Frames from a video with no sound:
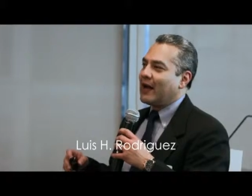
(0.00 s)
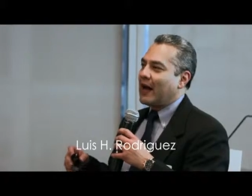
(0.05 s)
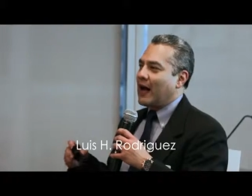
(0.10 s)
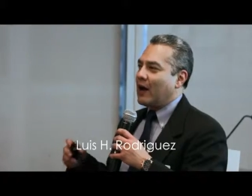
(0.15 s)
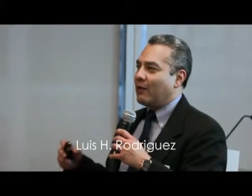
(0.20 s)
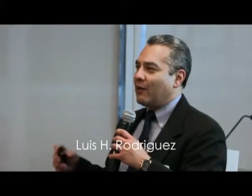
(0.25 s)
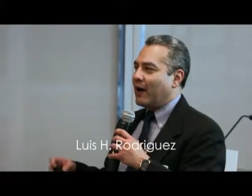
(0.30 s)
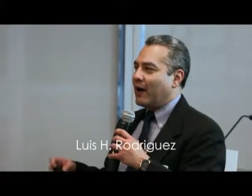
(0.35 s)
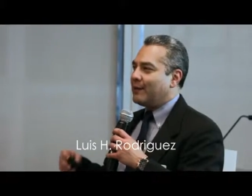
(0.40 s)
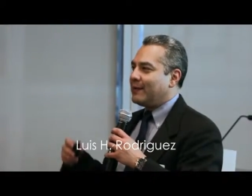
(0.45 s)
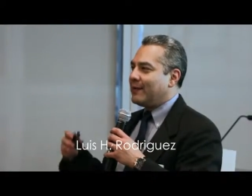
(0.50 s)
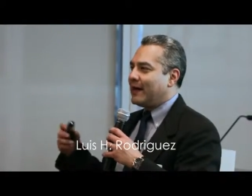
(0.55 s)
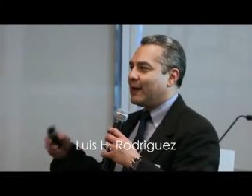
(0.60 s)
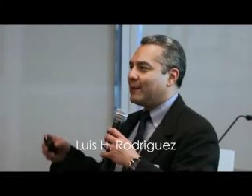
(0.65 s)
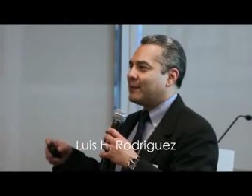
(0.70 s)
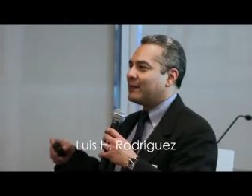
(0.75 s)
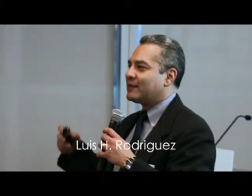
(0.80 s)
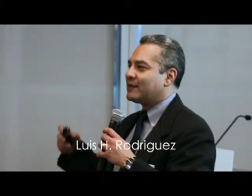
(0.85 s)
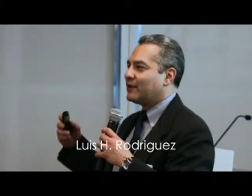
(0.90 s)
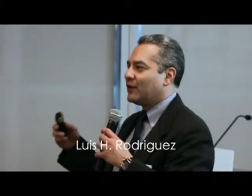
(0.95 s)
how
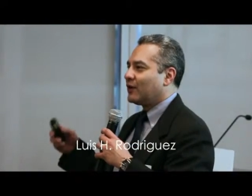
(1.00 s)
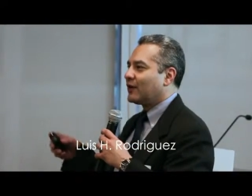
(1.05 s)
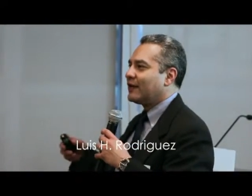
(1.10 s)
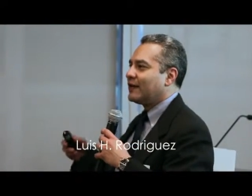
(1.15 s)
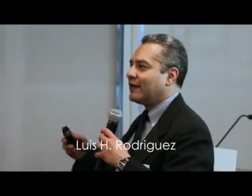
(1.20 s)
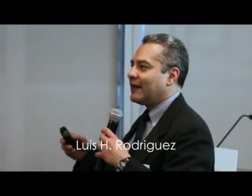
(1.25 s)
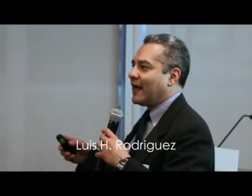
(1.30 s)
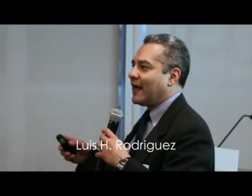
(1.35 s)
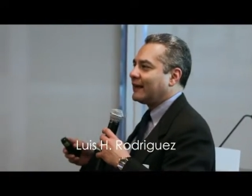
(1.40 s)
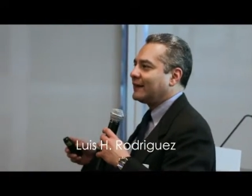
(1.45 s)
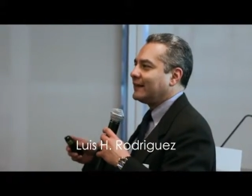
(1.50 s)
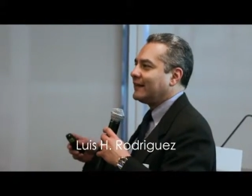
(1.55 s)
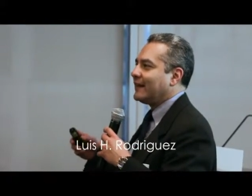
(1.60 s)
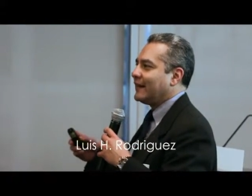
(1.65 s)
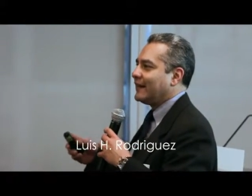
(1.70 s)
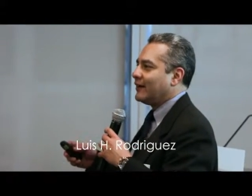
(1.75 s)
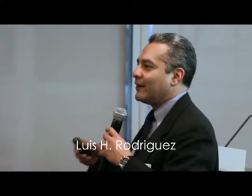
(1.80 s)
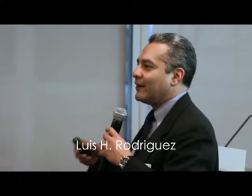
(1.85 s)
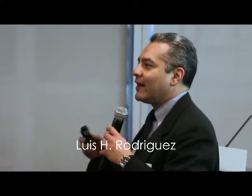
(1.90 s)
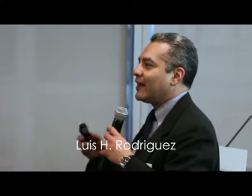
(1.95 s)
IBM is looking at the
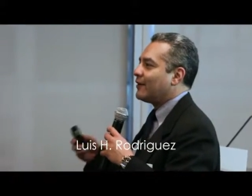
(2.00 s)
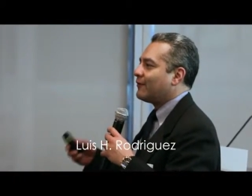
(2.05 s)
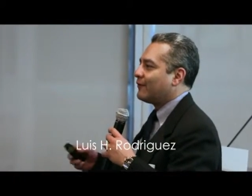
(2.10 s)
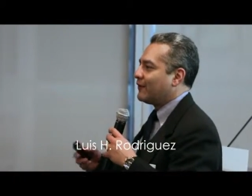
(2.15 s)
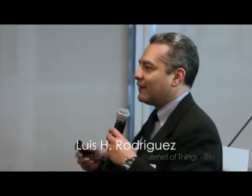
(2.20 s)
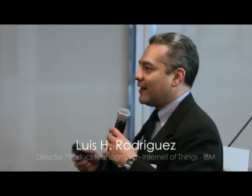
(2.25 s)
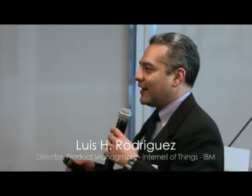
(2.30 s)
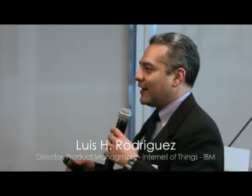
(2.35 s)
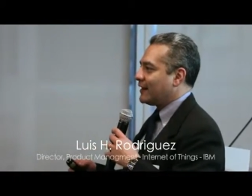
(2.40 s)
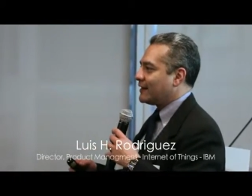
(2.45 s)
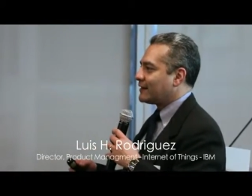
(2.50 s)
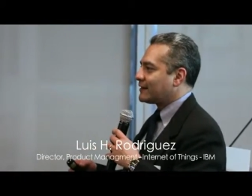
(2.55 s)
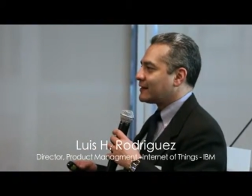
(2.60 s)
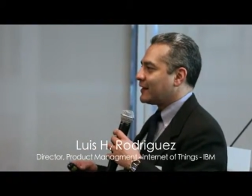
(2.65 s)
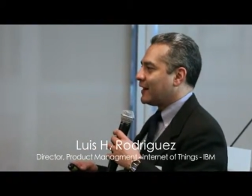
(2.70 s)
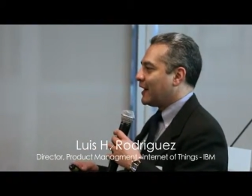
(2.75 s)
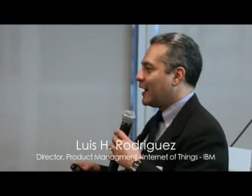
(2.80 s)
Internet of Things.